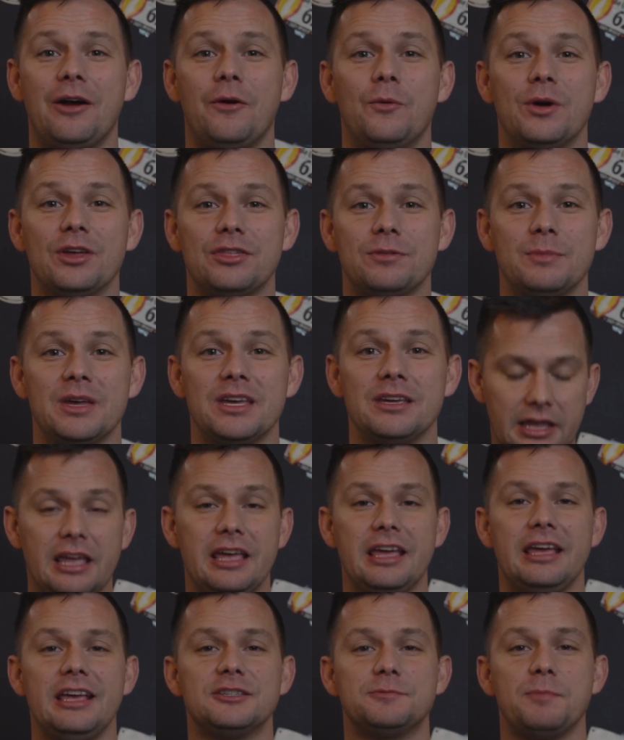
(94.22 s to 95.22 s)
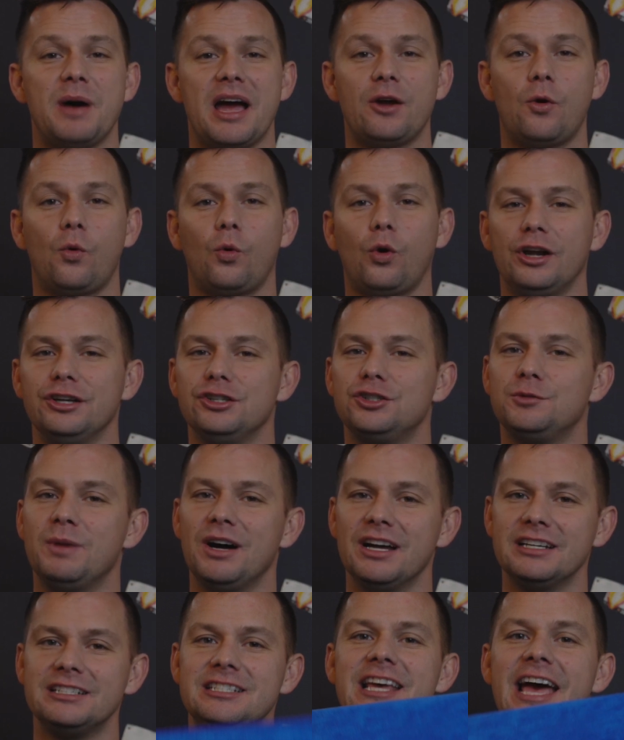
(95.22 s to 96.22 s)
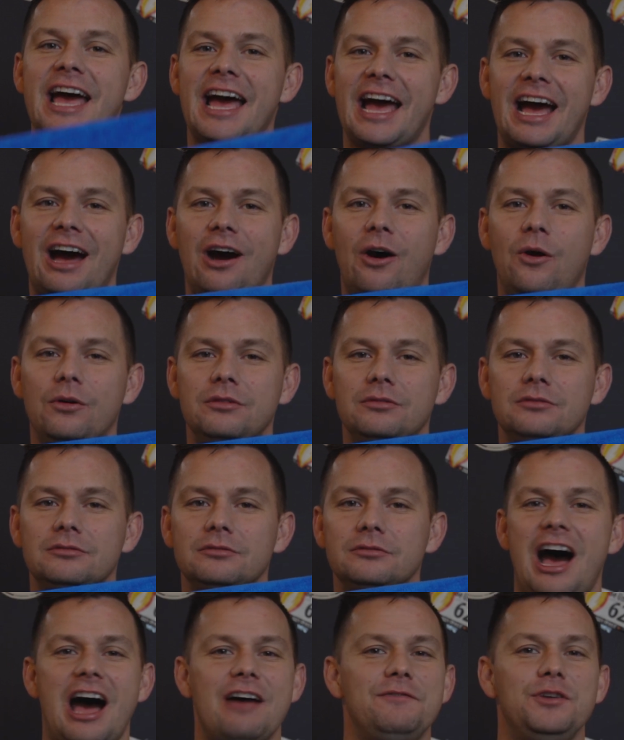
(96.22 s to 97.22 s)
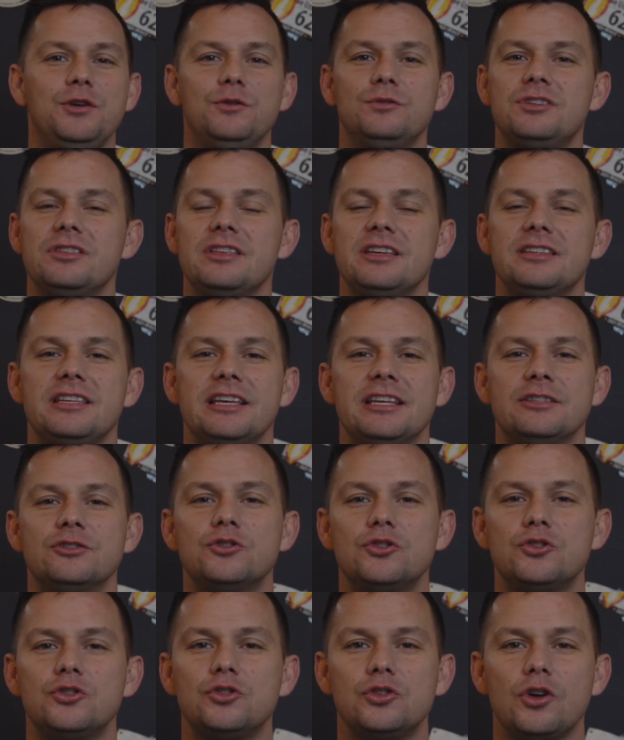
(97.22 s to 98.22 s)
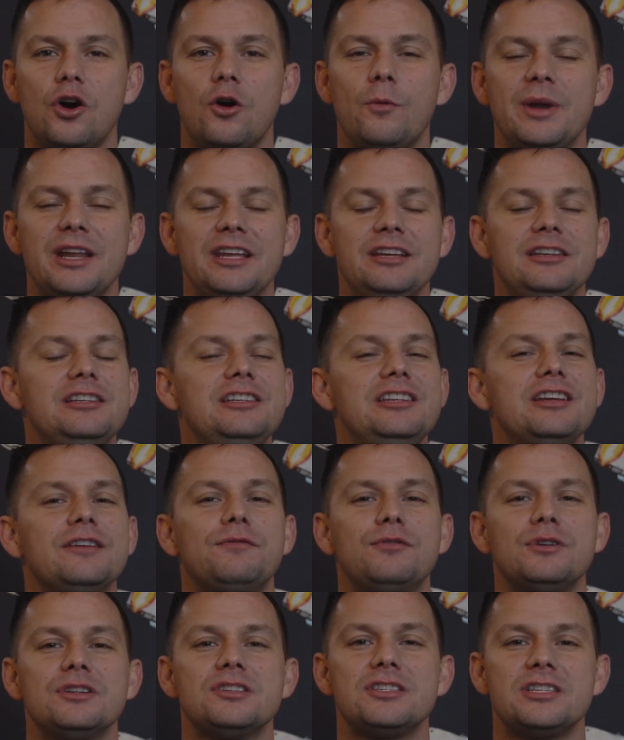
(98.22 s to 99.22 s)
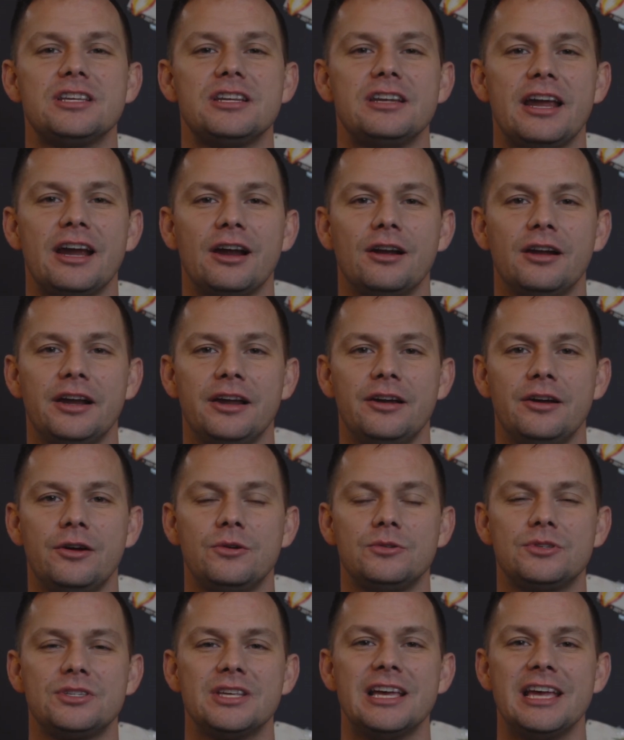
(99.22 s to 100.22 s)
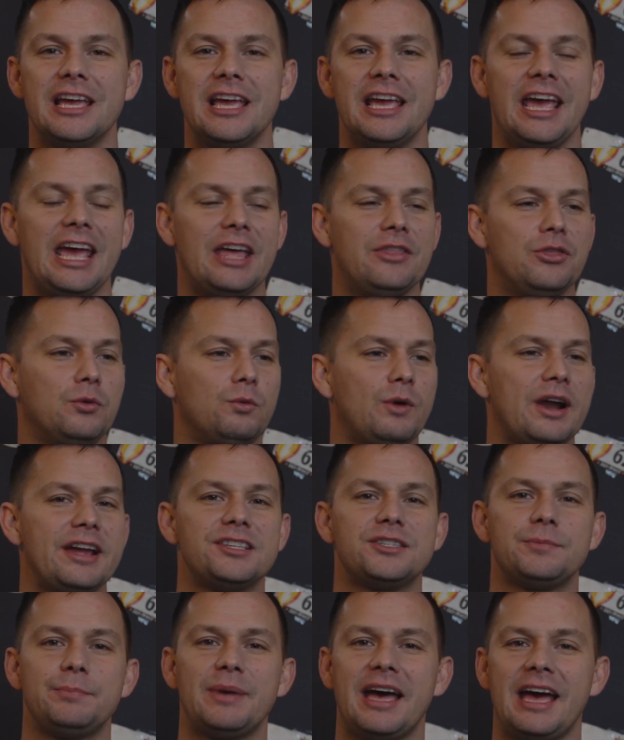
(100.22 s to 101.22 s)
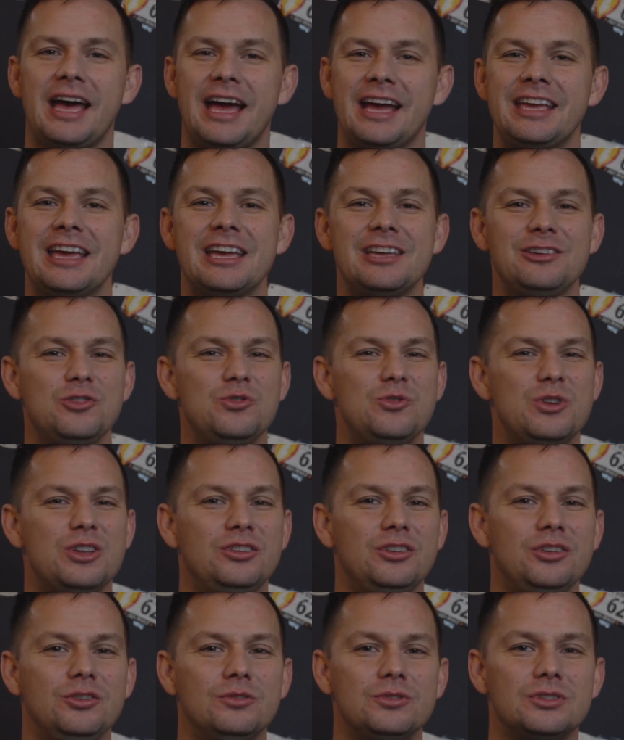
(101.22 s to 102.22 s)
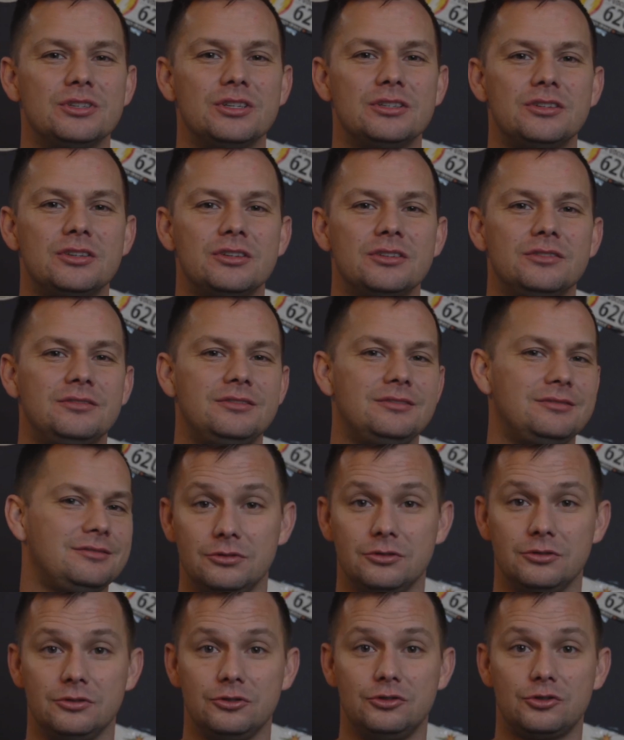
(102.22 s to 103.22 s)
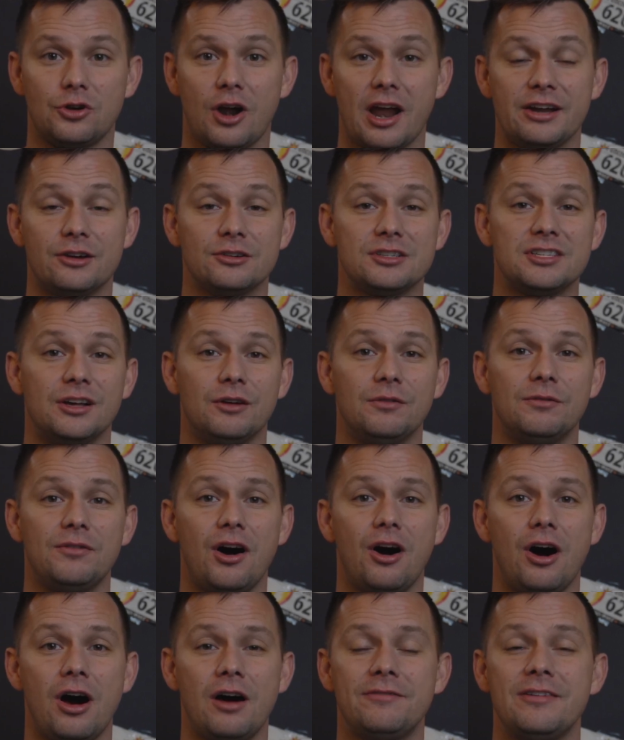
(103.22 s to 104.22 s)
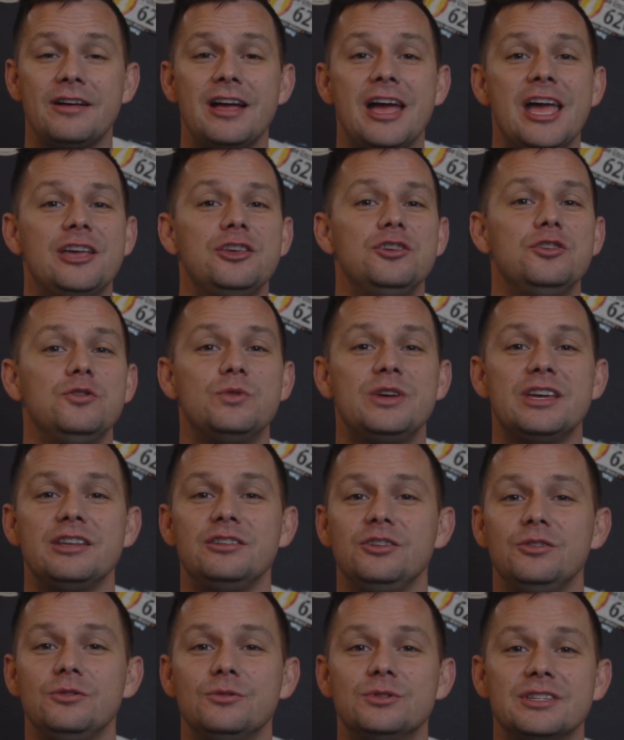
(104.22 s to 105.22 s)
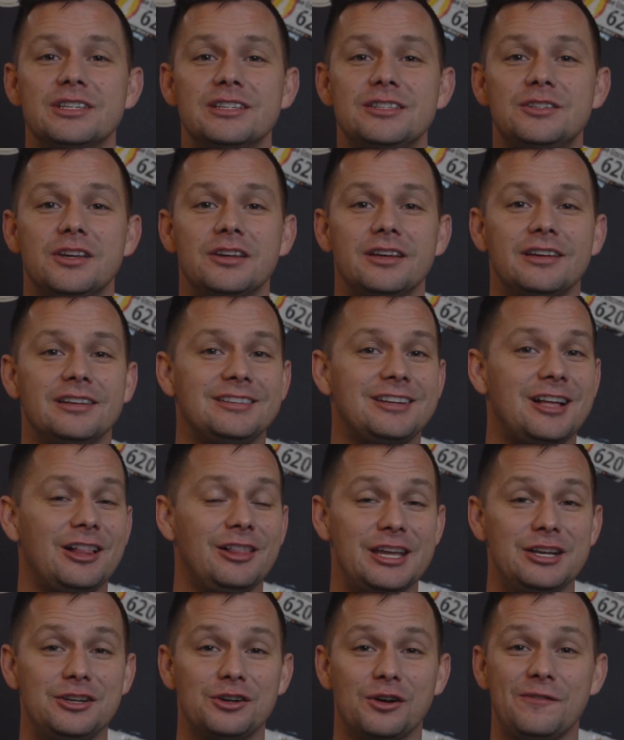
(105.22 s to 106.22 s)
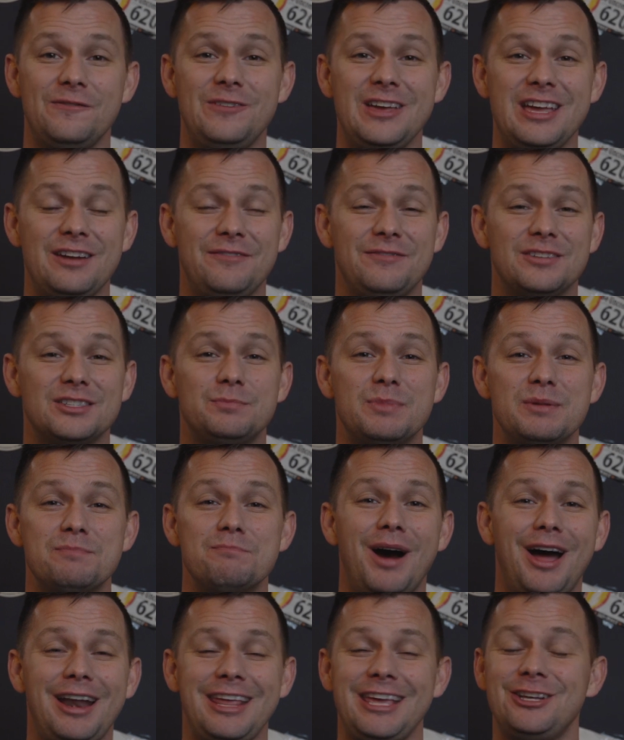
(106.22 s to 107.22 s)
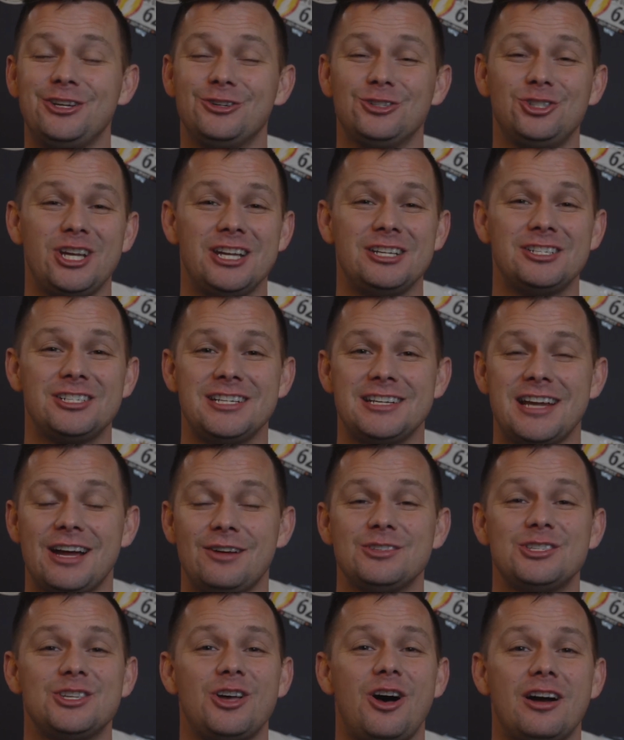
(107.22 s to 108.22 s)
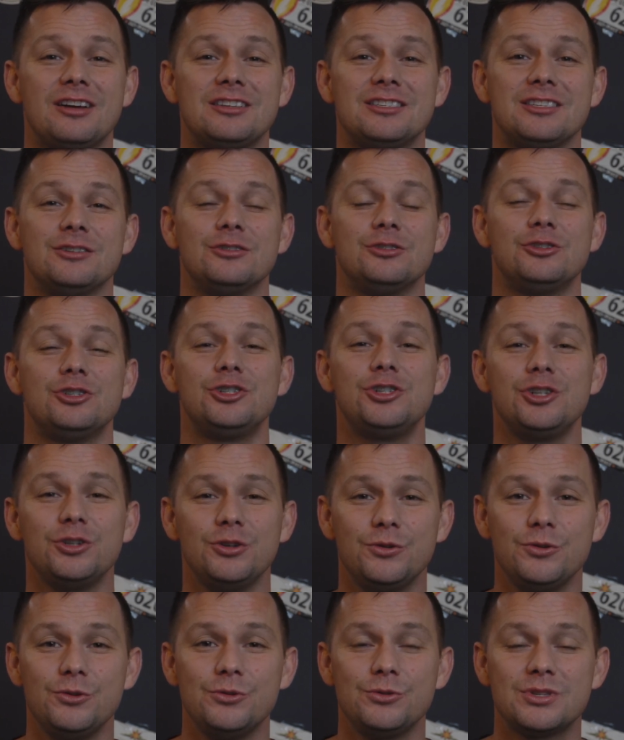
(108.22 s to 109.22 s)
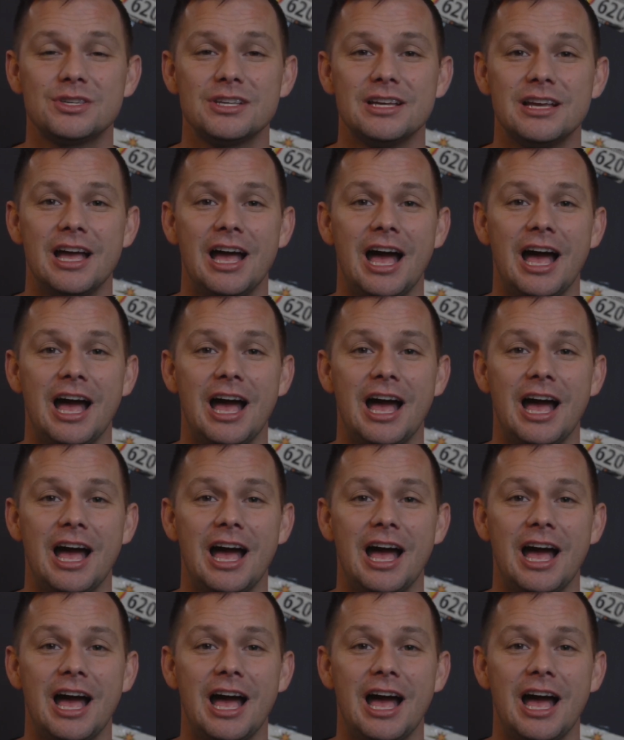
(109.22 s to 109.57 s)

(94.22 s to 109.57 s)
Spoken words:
with me is my Orange Mud towel. I've used this in so many different scenarios. In the race bag, you can use it to dry yourself off. You can use it to clean your feet if it's been muddy and you're changing out socks and shoes.